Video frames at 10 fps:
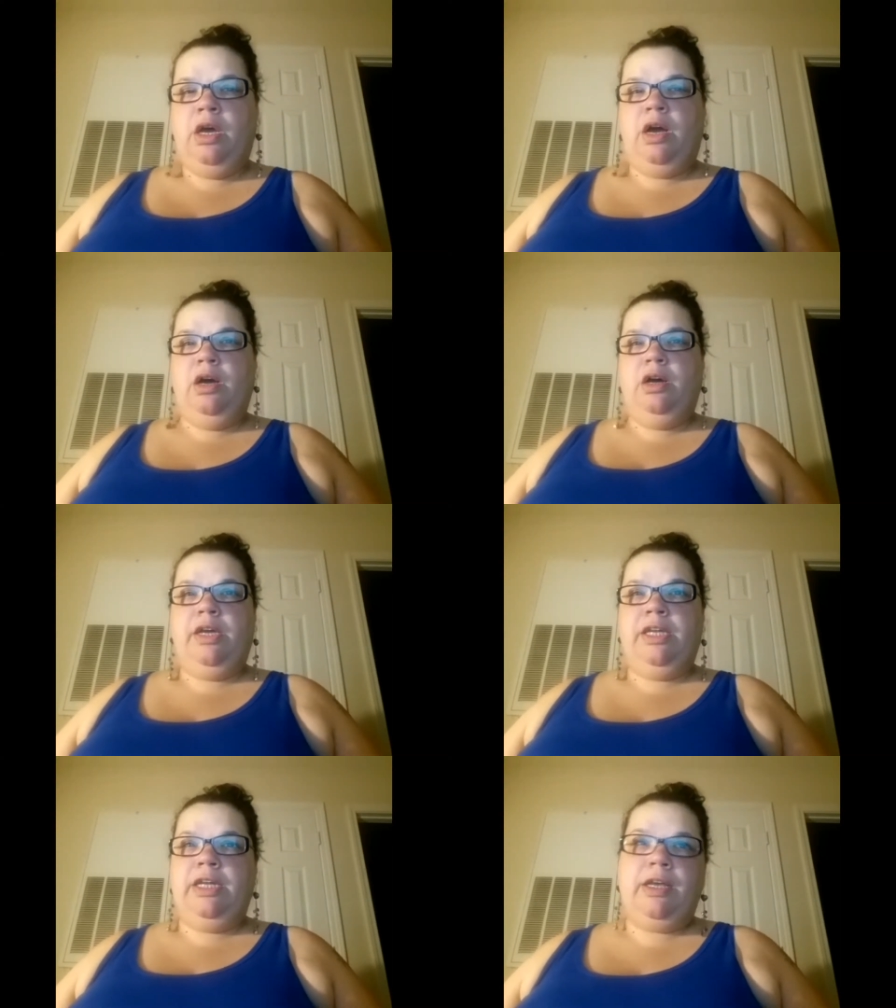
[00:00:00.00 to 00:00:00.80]

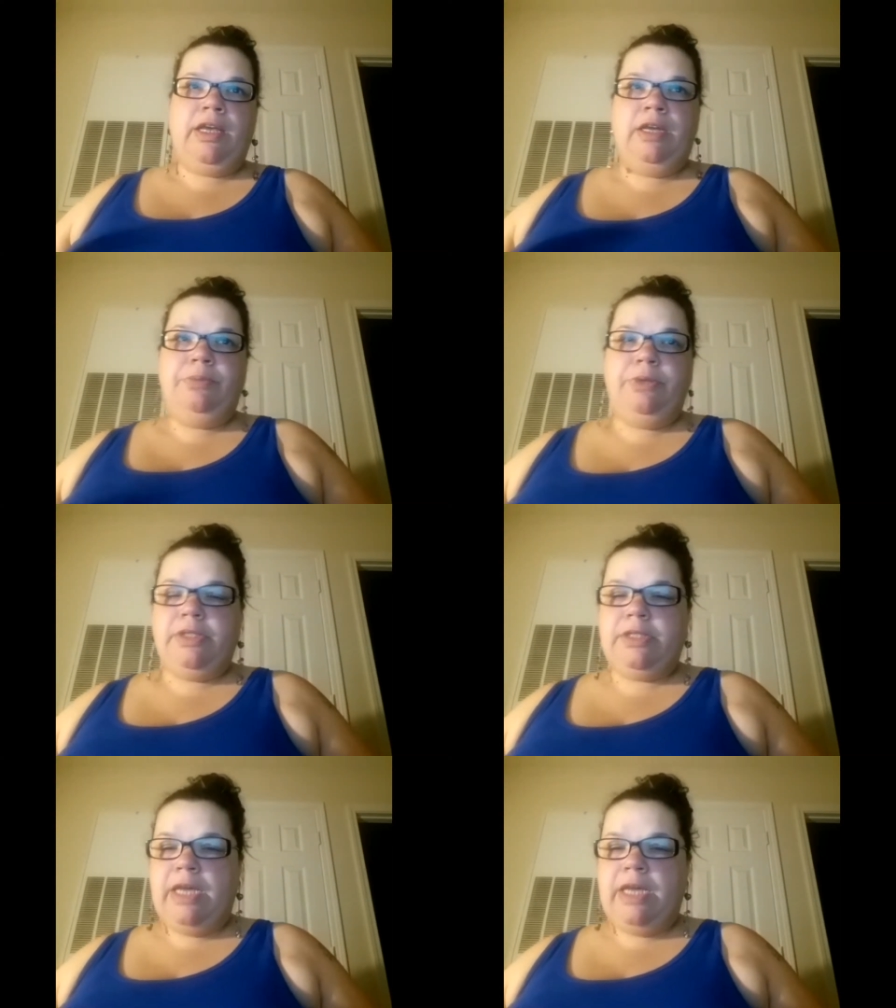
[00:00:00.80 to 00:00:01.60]
and I kind of put a
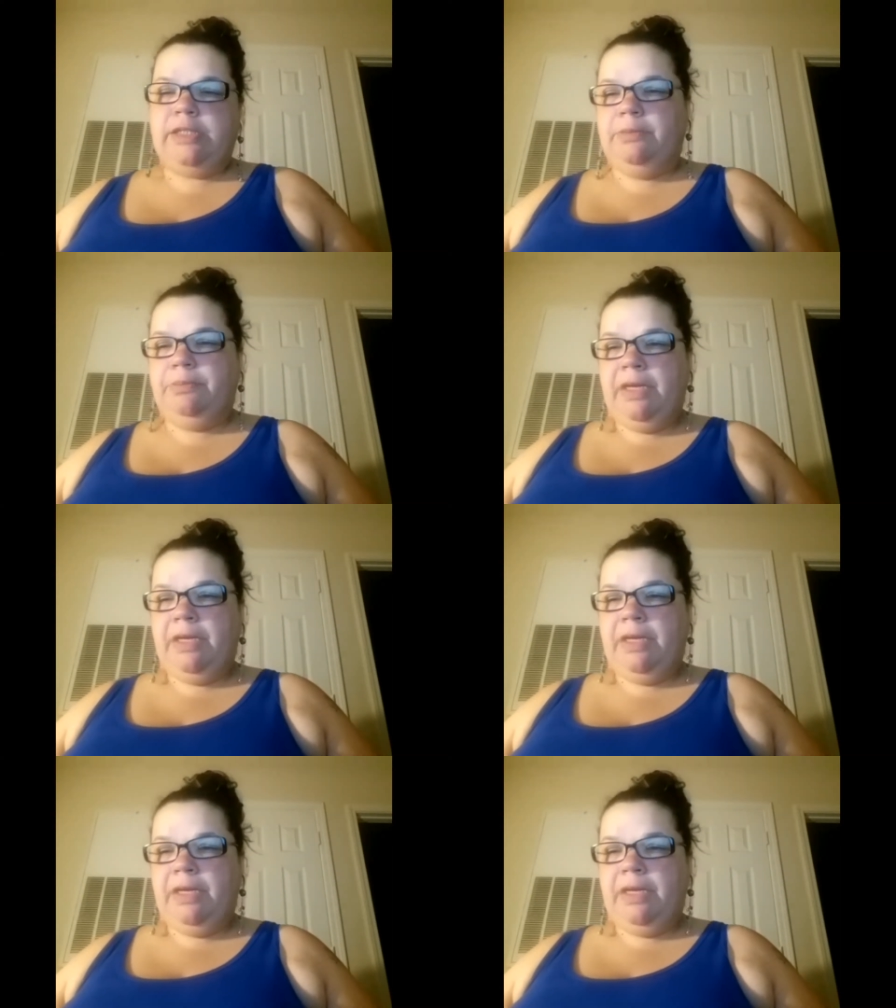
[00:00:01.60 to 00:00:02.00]
status up about